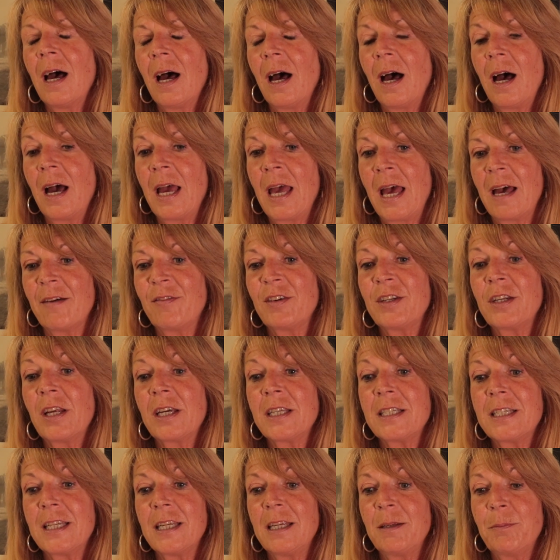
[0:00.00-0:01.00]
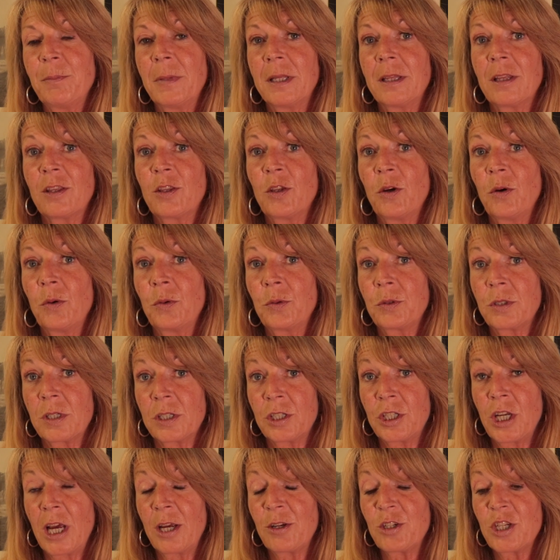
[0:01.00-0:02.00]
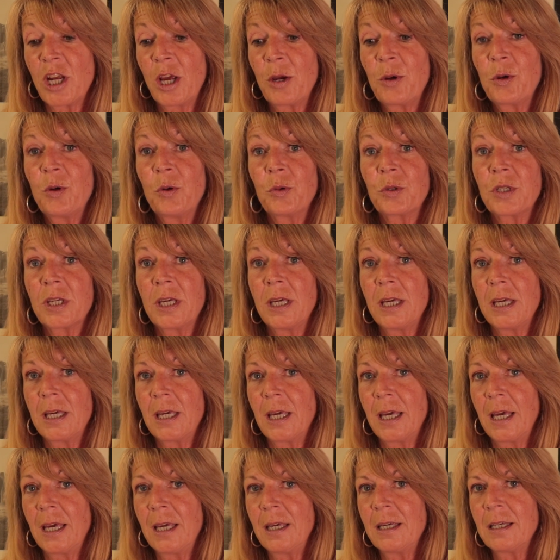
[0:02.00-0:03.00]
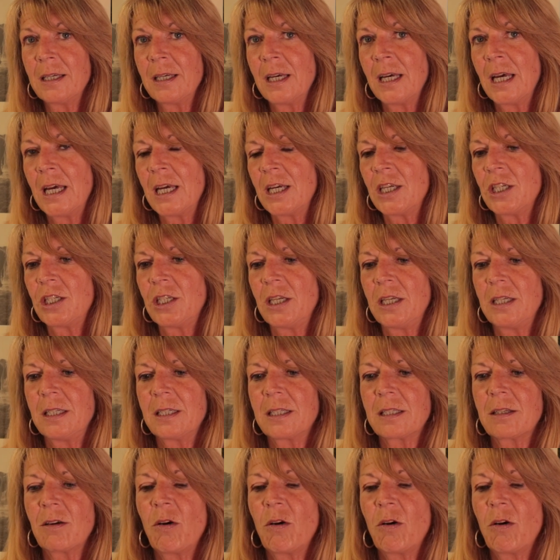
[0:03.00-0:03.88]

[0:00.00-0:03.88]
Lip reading: I have a 19-month-old chow chow called Kiki. She's